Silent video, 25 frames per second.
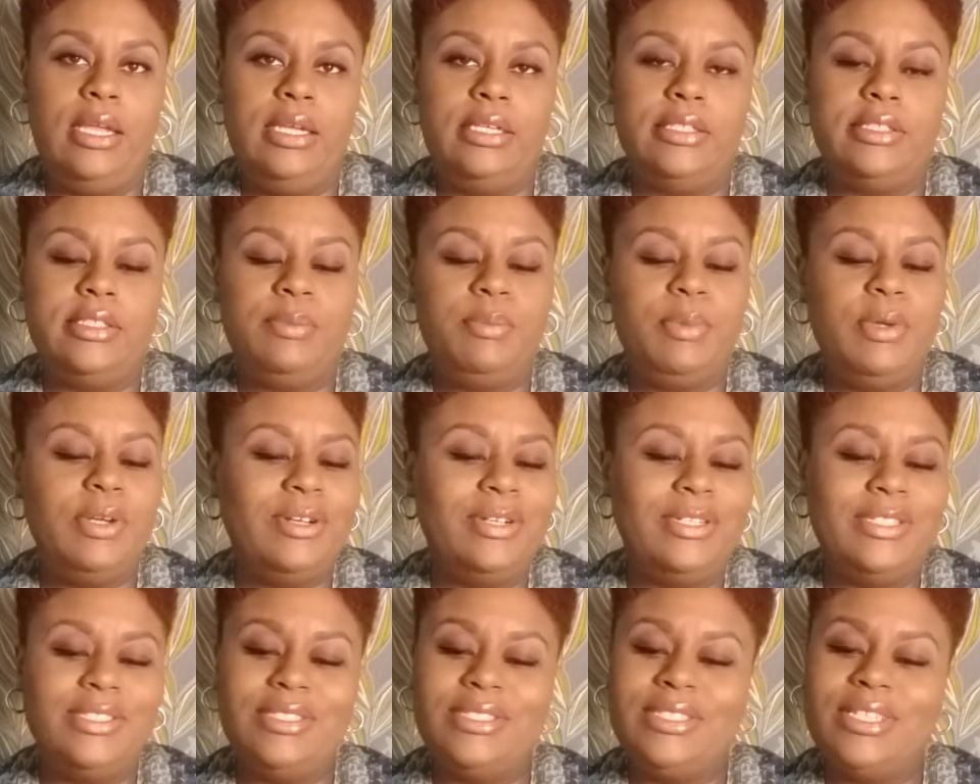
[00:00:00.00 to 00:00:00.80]
And
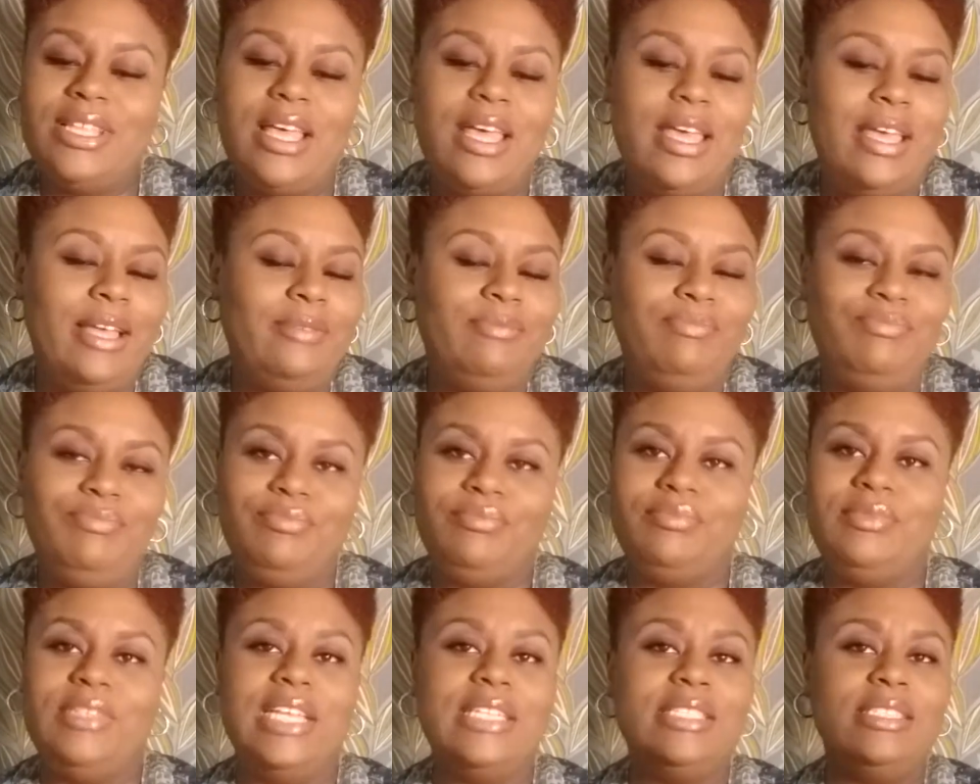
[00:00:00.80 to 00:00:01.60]
Spirit is like,
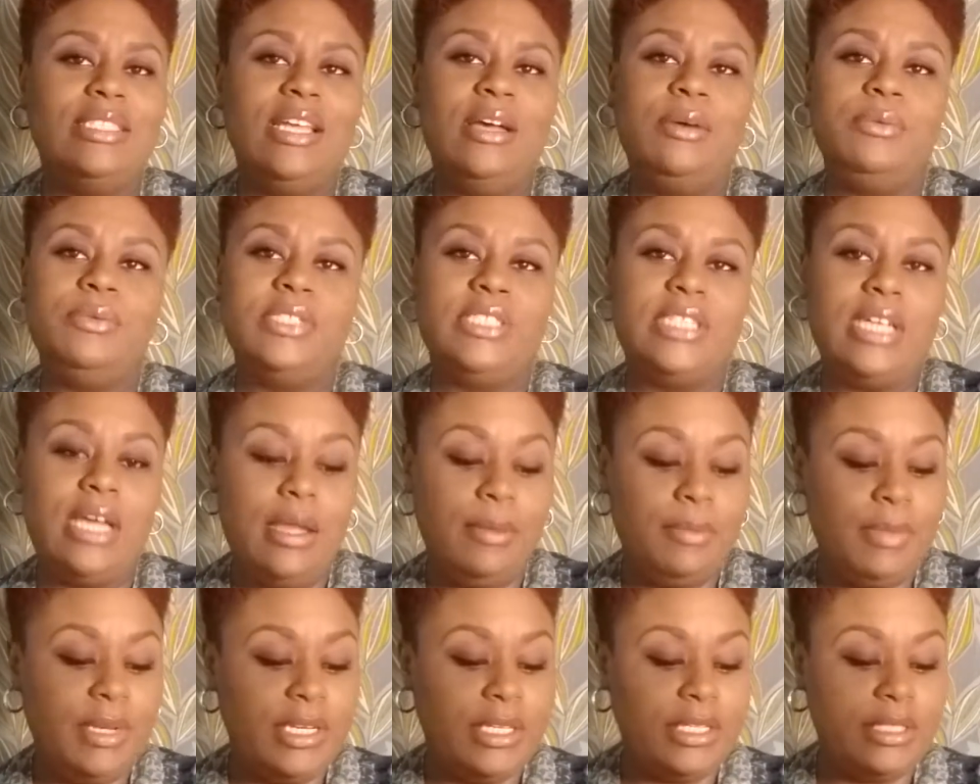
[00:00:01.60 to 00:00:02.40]
that's not what
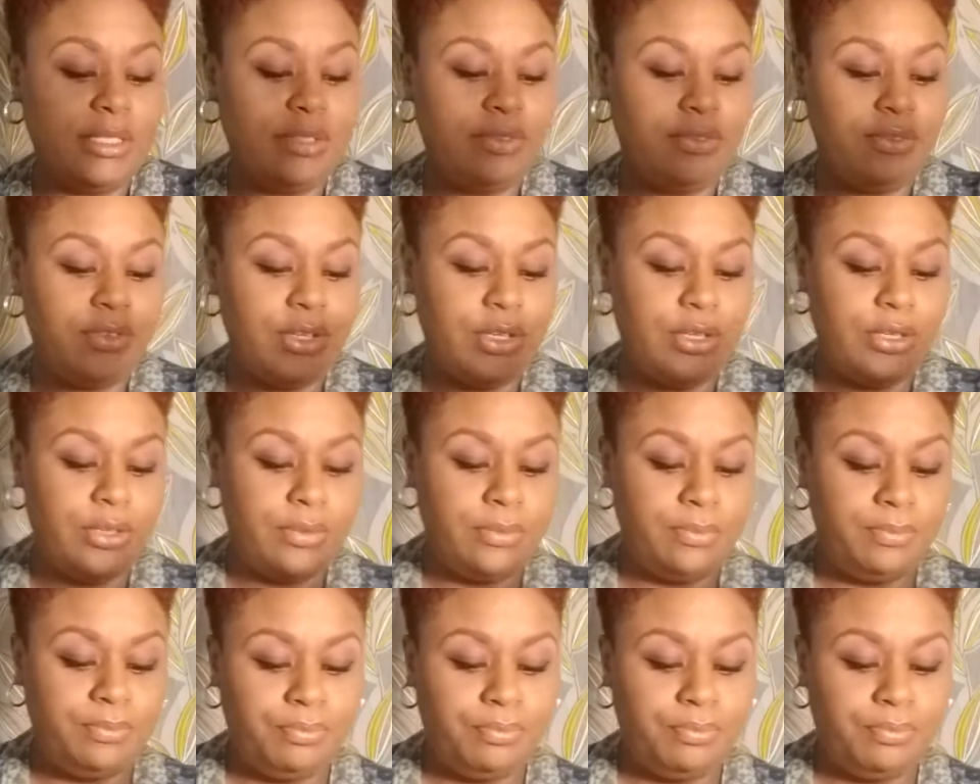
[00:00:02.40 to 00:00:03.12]
time it is for you.